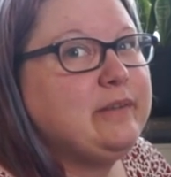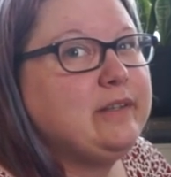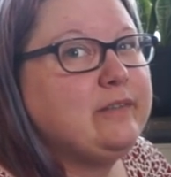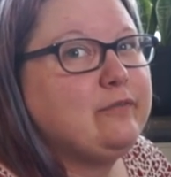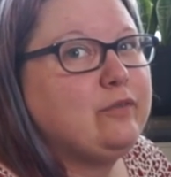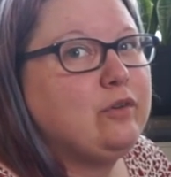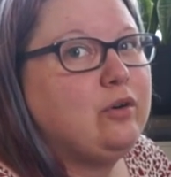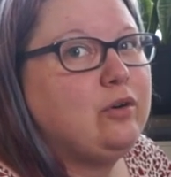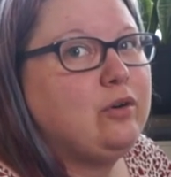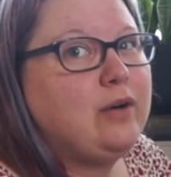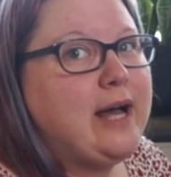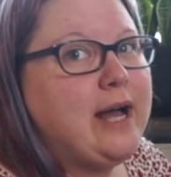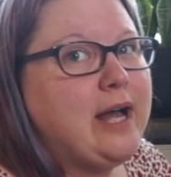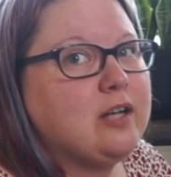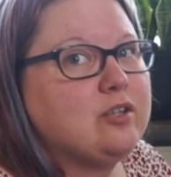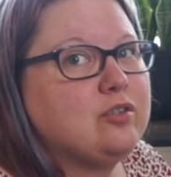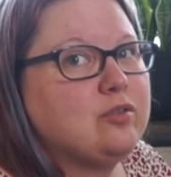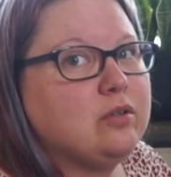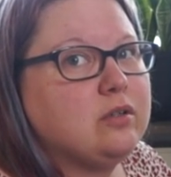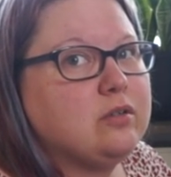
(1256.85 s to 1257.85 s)
for
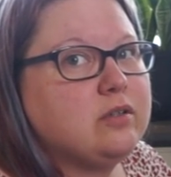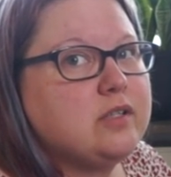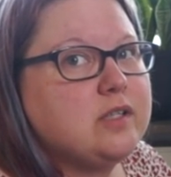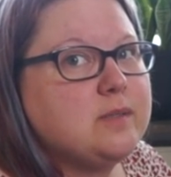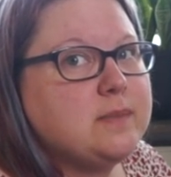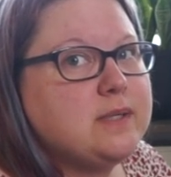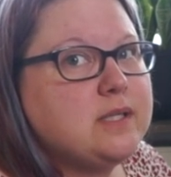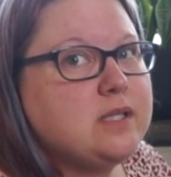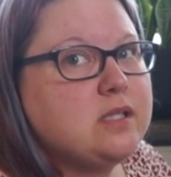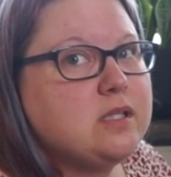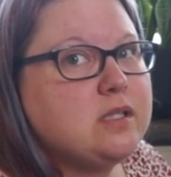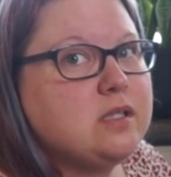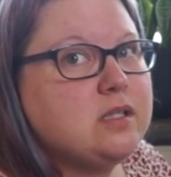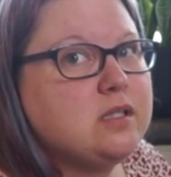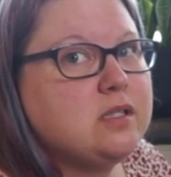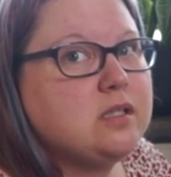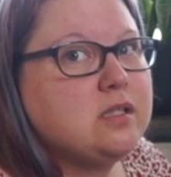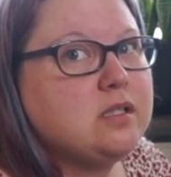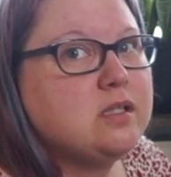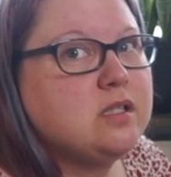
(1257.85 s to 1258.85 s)
actual Christmas.
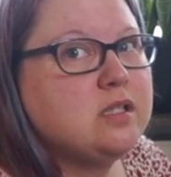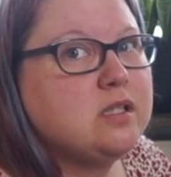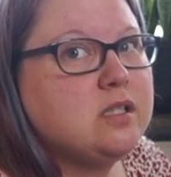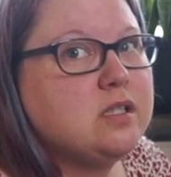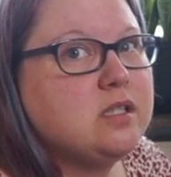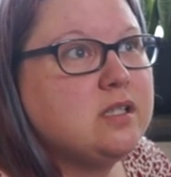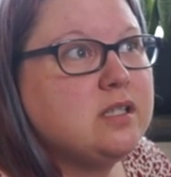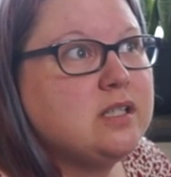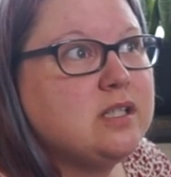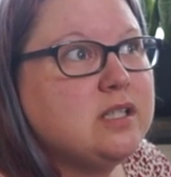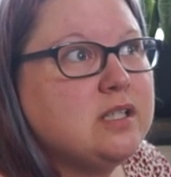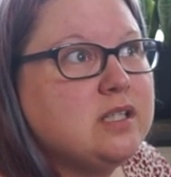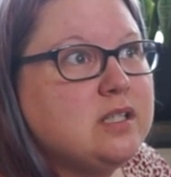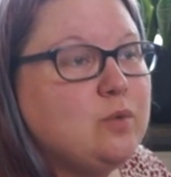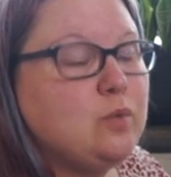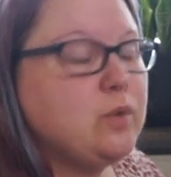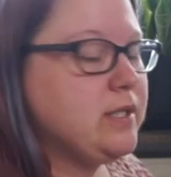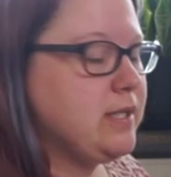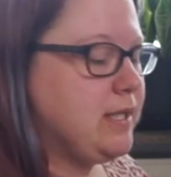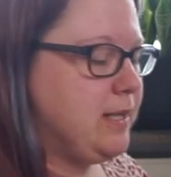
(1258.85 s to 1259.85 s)

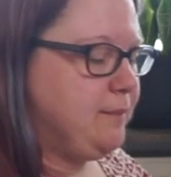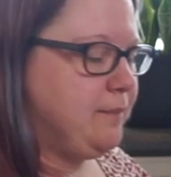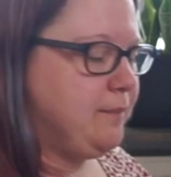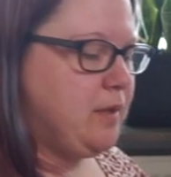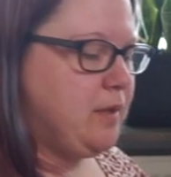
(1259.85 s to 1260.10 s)
We'll see.